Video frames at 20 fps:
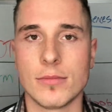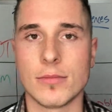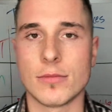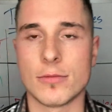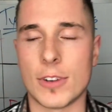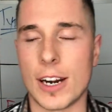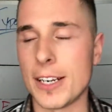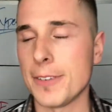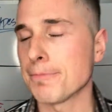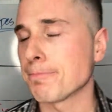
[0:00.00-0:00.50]

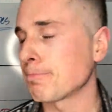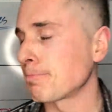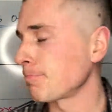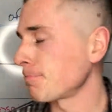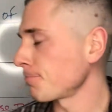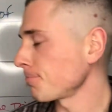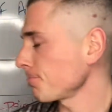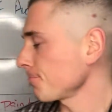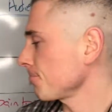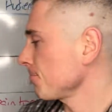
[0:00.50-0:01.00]
right?
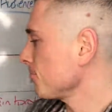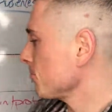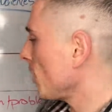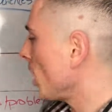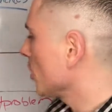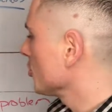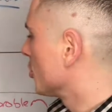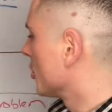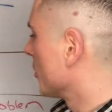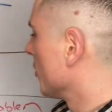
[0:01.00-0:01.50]

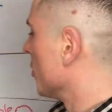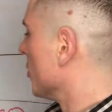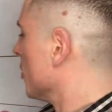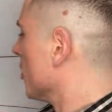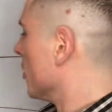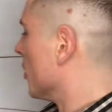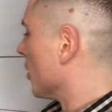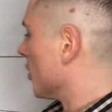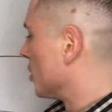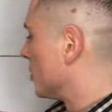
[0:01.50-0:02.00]
So you
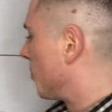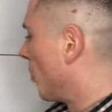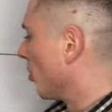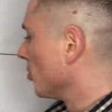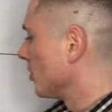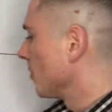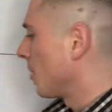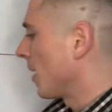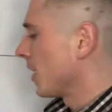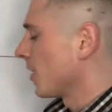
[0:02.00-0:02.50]
expose
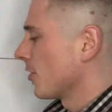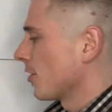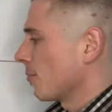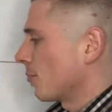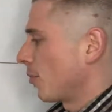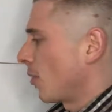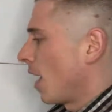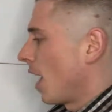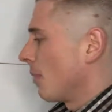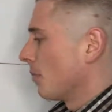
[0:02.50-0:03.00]
the pain or the
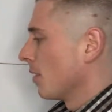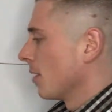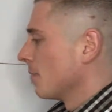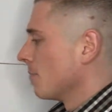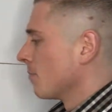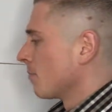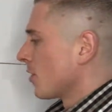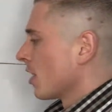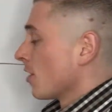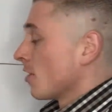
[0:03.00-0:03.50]
problem.
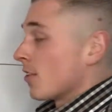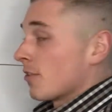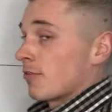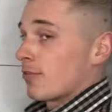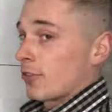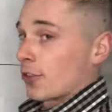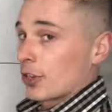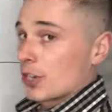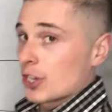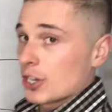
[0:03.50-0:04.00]

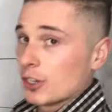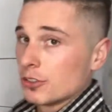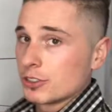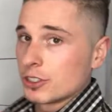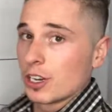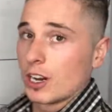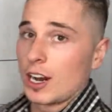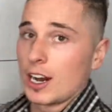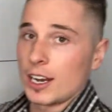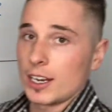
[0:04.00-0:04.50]
For you,
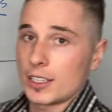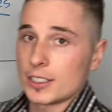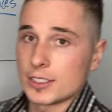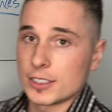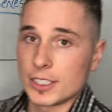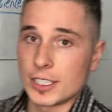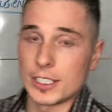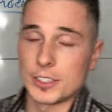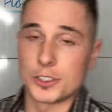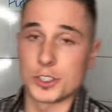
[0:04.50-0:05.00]
doc,
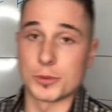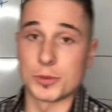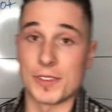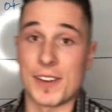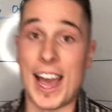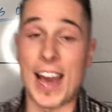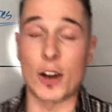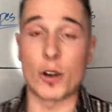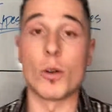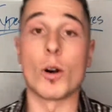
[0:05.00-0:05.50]
in terms of
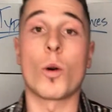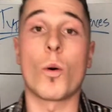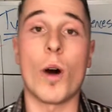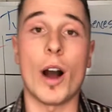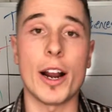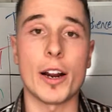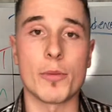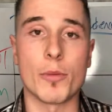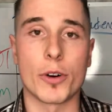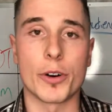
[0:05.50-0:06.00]
how to
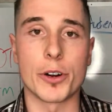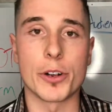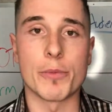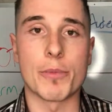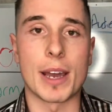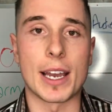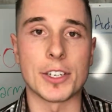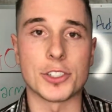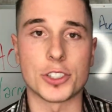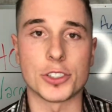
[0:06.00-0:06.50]
acquire more new
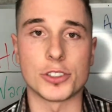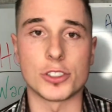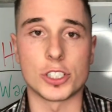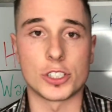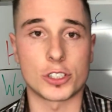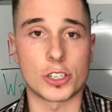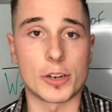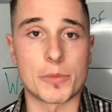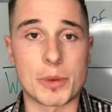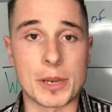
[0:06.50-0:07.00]
patients, this
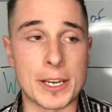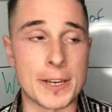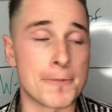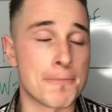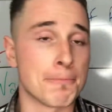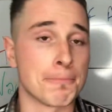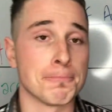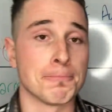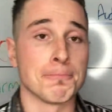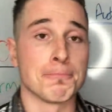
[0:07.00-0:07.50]
could be
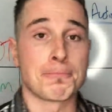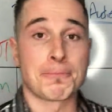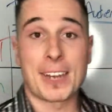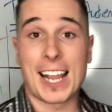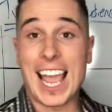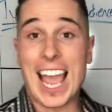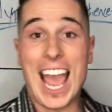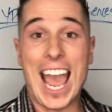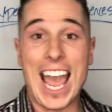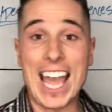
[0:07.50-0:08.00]

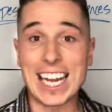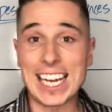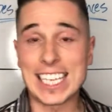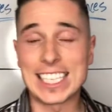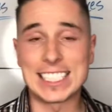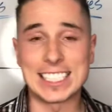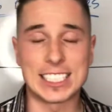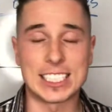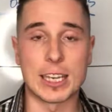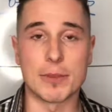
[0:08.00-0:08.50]
any
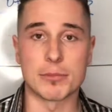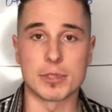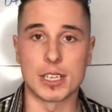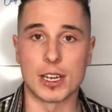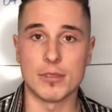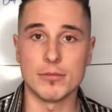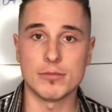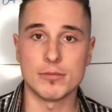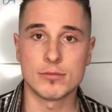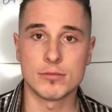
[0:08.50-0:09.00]

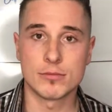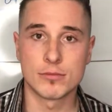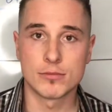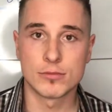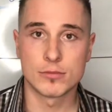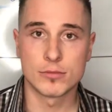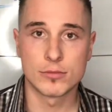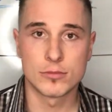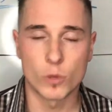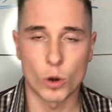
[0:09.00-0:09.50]
symptom
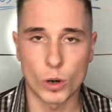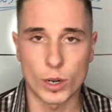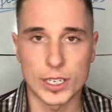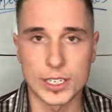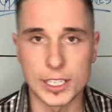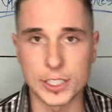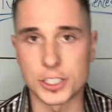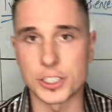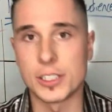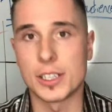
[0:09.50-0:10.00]
or
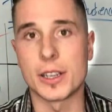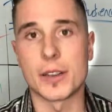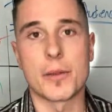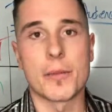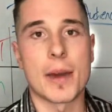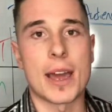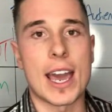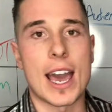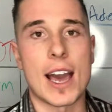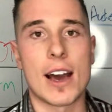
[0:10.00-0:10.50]
condition that they
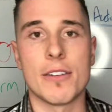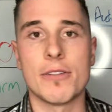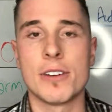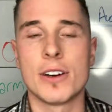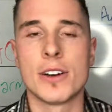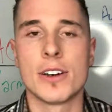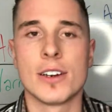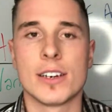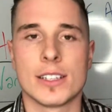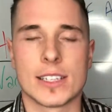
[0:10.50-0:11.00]
may have
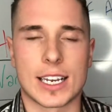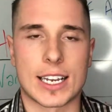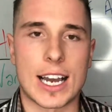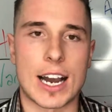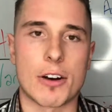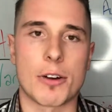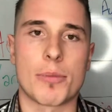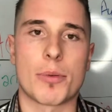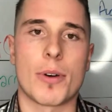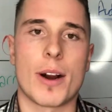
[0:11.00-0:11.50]
that
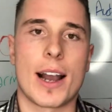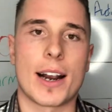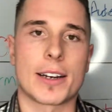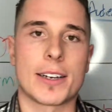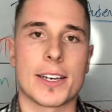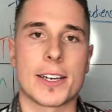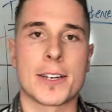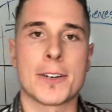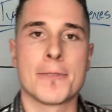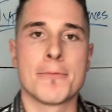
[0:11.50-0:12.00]

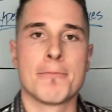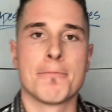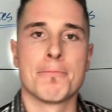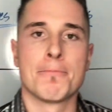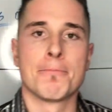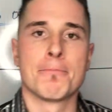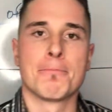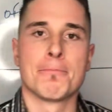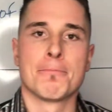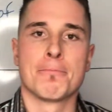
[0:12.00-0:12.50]
chiropractic
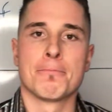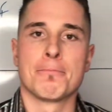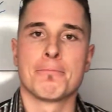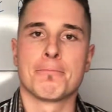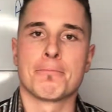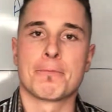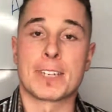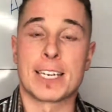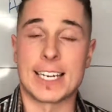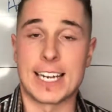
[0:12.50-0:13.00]

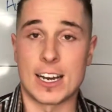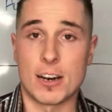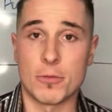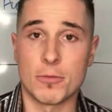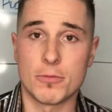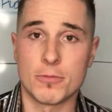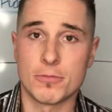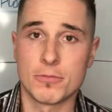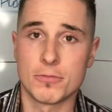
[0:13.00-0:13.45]
can help,